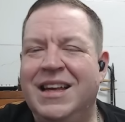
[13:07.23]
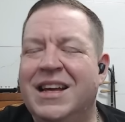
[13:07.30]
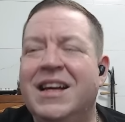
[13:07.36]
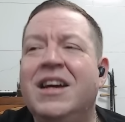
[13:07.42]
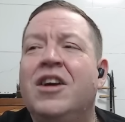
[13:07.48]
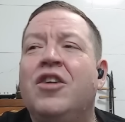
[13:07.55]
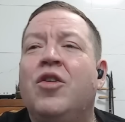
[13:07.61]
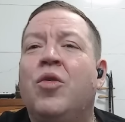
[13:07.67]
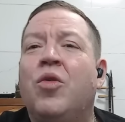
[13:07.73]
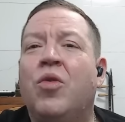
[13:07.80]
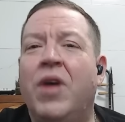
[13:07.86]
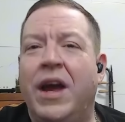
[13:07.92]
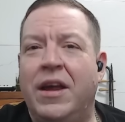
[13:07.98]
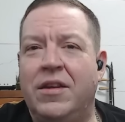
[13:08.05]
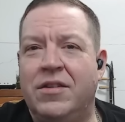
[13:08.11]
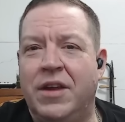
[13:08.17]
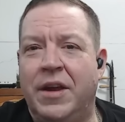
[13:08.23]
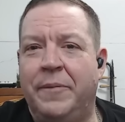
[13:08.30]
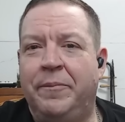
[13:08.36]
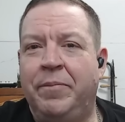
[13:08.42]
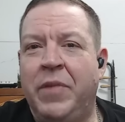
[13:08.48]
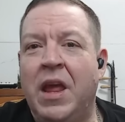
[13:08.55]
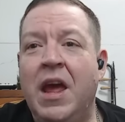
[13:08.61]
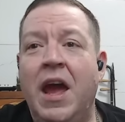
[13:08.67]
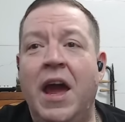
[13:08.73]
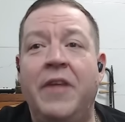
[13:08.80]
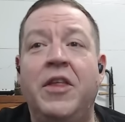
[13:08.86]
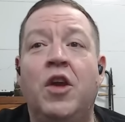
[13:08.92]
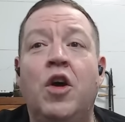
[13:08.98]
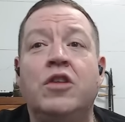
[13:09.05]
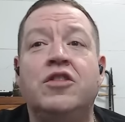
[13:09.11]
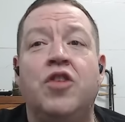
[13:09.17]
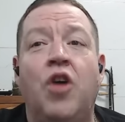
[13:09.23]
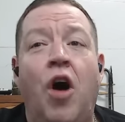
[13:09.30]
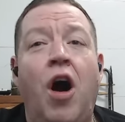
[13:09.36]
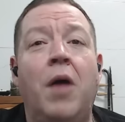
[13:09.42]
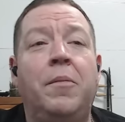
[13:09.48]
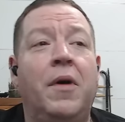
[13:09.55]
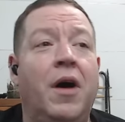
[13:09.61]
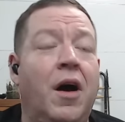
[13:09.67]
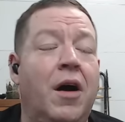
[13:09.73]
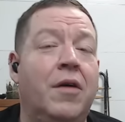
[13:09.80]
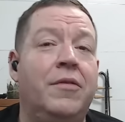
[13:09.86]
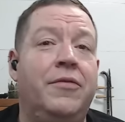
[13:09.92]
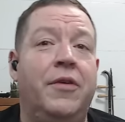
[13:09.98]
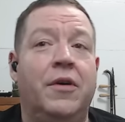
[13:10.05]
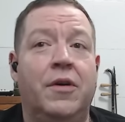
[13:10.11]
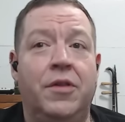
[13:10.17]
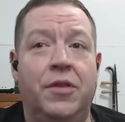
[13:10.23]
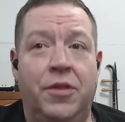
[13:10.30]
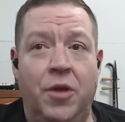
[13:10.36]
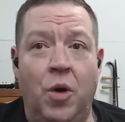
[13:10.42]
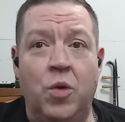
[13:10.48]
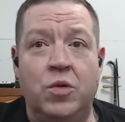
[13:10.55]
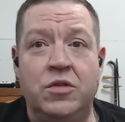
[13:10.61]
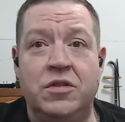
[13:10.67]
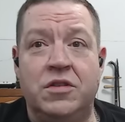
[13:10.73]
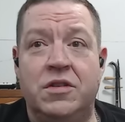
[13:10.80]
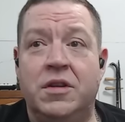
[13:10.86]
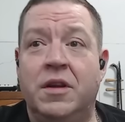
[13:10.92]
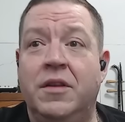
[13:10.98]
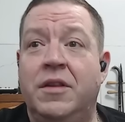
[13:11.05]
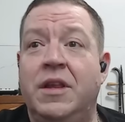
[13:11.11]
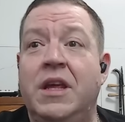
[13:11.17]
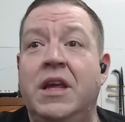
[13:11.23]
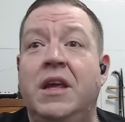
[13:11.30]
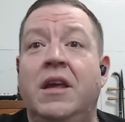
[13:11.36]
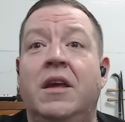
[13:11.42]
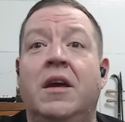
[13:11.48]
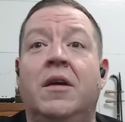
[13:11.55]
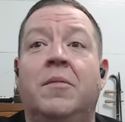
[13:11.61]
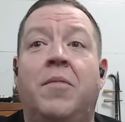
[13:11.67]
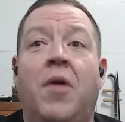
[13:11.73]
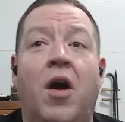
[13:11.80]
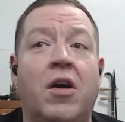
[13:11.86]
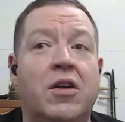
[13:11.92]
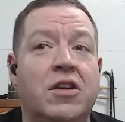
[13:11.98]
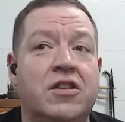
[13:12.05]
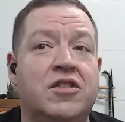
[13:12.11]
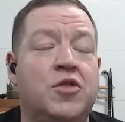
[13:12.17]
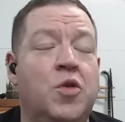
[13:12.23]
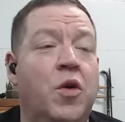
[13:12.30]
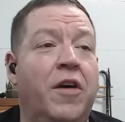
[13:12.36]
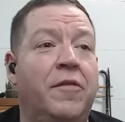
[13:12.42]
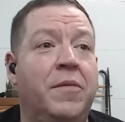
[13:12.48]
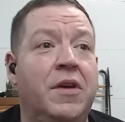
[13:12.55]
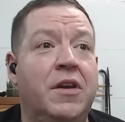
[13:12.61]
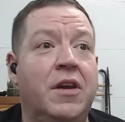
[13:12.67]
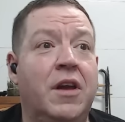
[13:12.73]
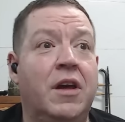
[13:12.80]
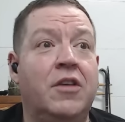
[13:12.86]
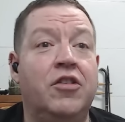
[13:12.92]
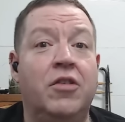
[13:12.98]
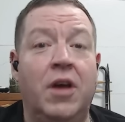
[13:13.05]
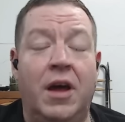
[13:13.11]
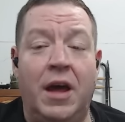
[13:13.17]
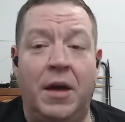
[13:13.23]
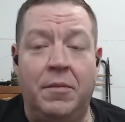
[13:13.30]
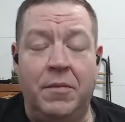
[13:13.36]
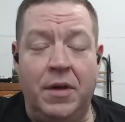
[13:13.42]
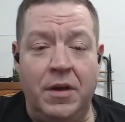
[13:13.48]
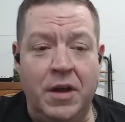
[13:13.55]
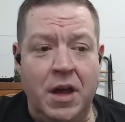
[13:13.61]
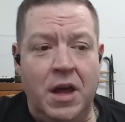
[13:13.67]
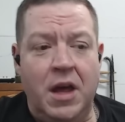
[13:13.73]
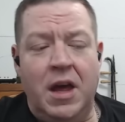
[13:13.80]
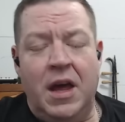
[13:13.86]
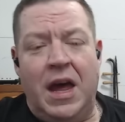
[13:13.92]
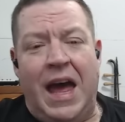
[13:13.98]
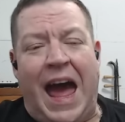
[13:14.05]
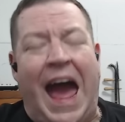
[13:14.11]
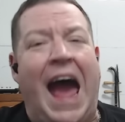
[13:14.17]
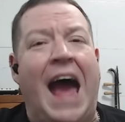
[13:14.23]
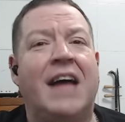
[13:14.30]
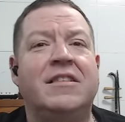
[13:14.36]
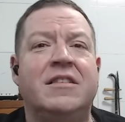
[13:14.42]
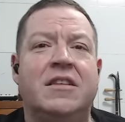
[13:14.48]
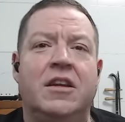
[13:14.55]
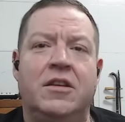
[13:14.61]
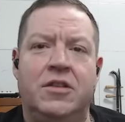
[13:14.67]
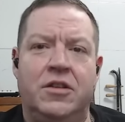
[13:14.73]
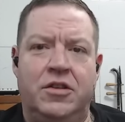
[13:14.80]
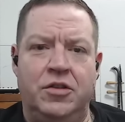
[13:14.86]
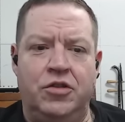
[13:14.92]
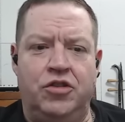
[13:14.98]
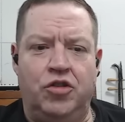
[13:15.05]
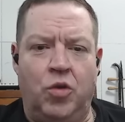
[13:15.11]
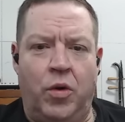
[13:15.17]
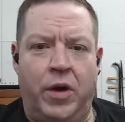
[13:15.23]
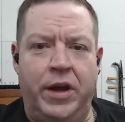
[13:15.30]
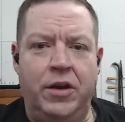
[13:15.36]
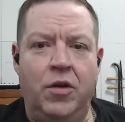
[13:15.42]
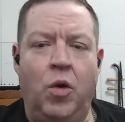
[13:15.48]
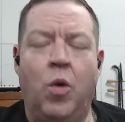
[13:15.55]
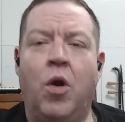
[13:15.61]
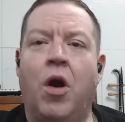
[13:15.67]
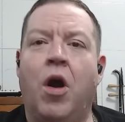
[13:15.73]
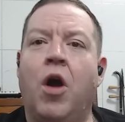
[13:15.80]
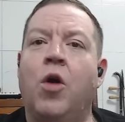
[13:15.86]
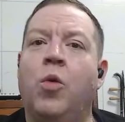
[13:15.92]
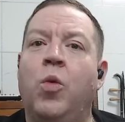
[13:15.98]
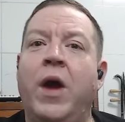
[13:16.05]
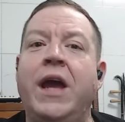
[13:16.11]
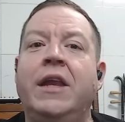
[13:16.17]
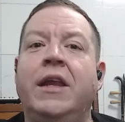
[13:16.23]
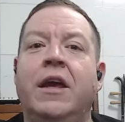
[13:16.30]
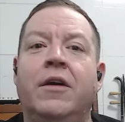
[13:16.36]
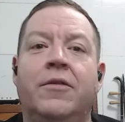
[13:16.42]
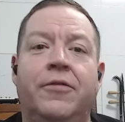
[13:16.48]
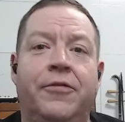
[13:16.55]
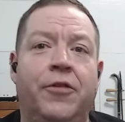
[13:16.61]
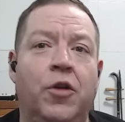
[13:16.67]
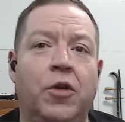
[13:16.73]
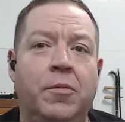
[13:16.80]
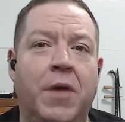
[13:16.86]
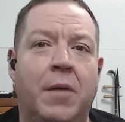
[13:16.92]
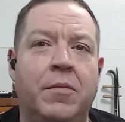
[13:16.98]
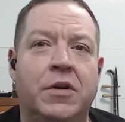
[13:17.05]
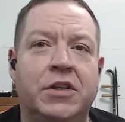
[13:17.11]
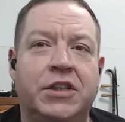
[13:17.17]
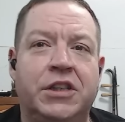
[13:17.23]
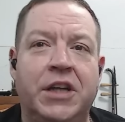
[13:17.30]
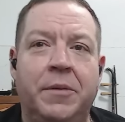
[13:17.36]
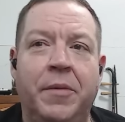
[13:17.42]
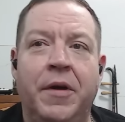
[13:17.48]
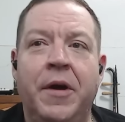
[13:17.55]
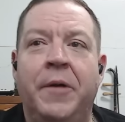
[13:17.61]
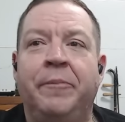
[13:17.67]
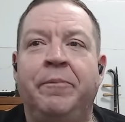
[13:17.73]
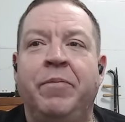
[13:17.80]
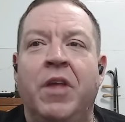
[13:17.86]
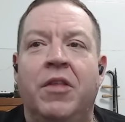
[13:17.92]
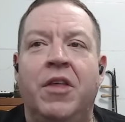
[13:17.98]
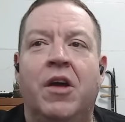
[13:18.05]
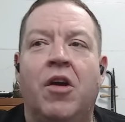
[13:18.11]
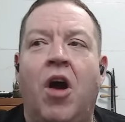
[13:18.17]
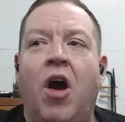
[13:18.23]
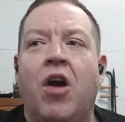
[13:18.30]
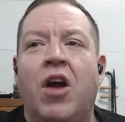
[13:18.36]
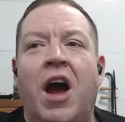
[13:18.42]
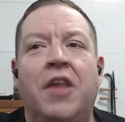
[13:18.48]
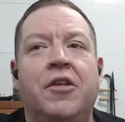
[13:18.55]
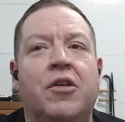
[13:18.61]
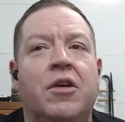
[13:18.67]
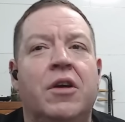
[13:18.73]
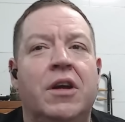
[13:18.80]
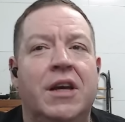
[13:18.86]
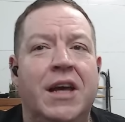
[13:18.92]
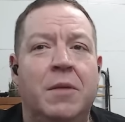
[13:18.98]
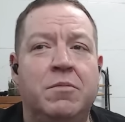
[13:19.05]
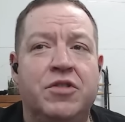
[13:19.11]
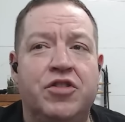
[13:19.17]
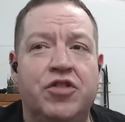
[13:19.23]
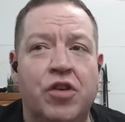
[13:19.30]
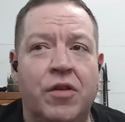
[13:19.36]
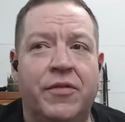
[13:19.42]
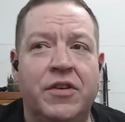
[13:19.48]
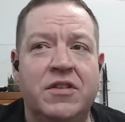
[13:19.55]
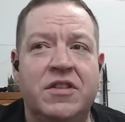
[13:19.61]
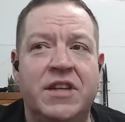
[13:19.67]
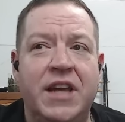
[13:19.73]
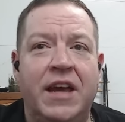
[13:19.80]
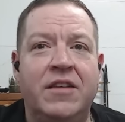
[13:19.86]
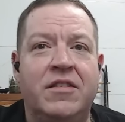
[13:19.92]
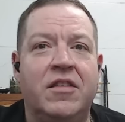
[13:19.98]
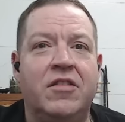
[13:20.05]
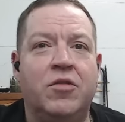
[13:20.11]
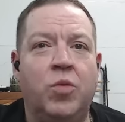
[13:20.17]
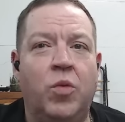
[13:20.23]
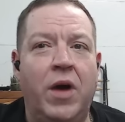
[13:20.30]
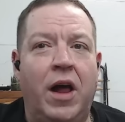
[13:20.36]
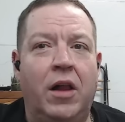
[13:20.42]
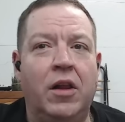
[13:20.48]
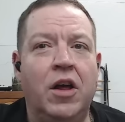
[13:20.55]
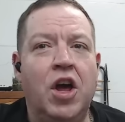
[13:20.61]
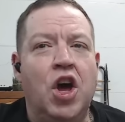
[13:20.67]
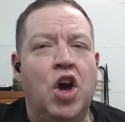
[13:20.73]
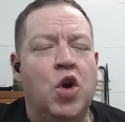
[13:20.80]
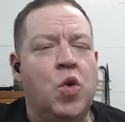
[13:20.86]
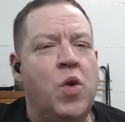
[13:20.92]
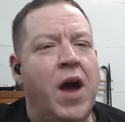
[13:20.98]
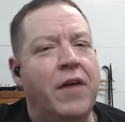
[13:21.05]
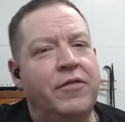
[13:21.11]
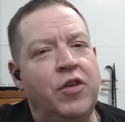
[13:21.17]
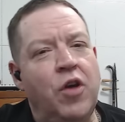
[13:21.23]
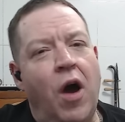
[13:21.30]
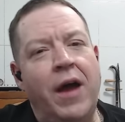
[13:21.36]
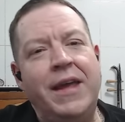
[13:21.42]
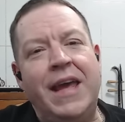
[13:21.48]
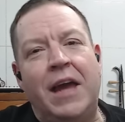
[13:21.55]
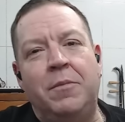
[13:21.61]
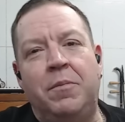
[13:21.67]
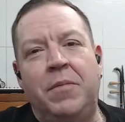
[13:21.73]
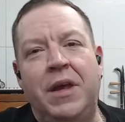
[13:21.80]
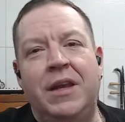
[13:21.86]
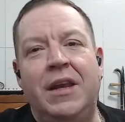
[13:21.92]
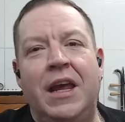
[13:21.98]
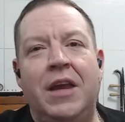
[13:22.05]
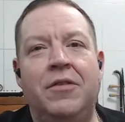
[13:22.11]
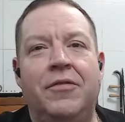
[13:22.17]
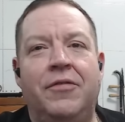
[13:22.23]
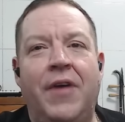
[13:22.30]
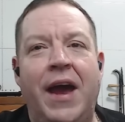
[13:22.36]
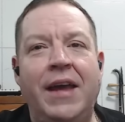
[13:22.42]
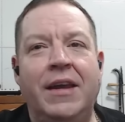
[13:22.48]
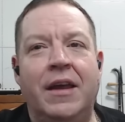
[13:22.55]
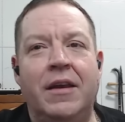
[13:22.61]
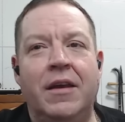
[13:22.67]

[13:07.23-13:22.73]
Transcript: Crazy. And then on top of those, the partners who have been asked to join or are awaiting full membership, there are other observer states as well who have not yet been invited,